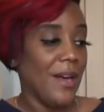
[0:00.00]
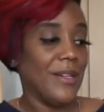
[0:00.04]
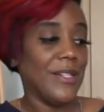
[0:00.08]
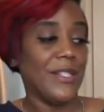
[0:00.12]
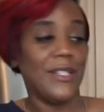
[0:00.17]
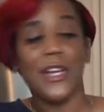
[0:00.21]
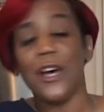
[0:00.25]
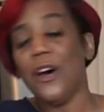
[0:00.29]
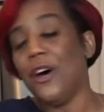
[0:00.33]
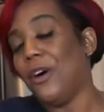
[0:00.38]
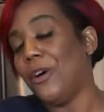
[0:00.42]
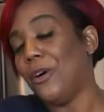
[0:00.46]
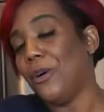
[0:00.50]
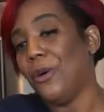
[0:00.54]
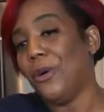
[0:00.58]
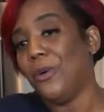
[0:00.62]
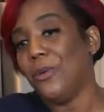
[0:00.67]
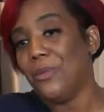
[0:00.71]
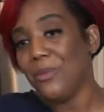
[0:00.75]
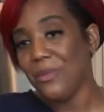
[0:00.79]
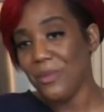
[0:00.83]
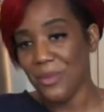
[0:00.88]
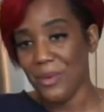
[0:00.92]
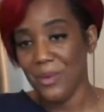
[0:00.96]
So,
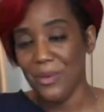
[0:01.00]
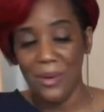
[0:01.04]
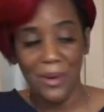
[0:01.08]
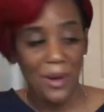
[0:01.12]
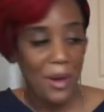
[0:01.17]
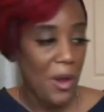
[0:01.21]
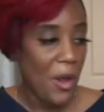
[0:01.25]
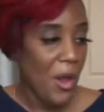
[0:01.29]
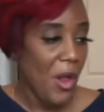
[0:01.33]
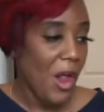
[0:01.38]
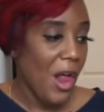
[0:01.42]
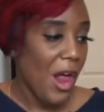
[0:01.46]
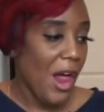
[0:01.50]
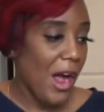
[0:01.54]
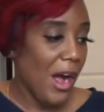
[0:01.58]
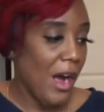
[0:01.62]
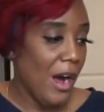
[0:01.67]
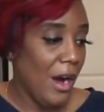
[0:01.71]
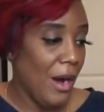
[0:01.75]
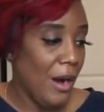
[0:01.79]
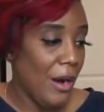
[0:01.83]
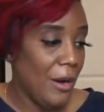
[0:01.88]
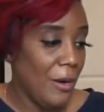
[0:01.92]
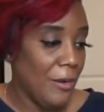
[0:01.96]

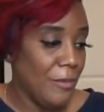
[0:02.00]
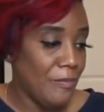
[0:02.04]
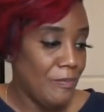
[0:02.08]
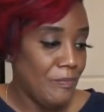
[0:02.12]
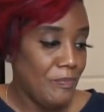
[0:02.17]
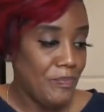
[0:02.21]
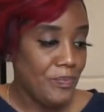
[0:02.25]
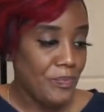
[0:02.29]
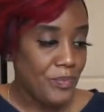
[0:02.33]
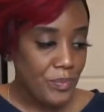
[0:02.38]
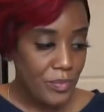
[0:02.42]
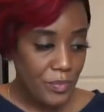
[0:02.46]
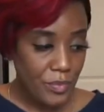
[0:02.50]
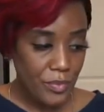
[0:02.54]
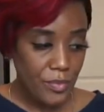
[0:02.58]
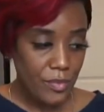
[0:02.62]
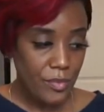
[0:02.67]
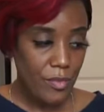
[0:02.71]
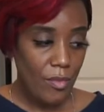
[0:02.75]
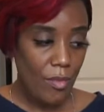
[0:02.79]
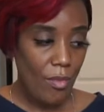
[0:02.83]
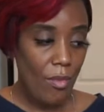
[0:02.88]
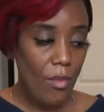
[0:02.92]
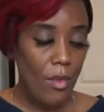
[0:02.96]

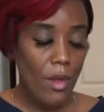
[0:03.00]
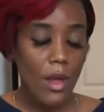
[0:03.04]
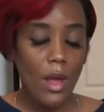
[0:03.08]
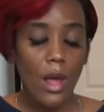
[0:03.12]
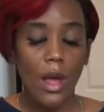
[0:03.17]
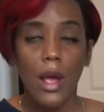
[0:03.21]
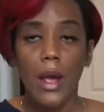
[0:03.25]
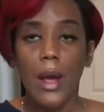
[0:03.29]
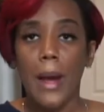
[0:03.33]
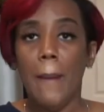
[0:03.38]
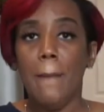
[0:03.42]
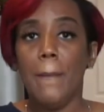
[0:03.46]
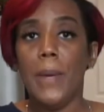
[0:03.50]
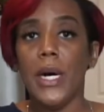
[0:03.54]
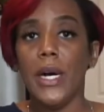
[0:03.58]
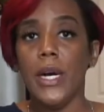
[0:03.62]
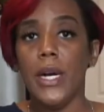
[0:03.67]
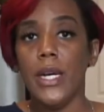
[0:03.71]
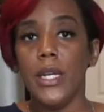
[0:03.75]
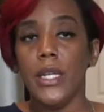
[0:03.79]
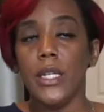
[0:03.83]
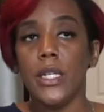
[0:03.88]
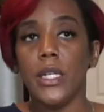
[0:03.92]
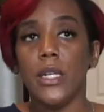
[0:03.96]

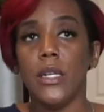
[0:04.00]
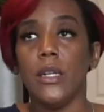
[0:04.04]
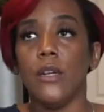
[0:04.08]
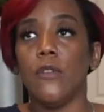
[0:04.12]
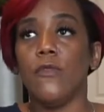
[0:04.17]
but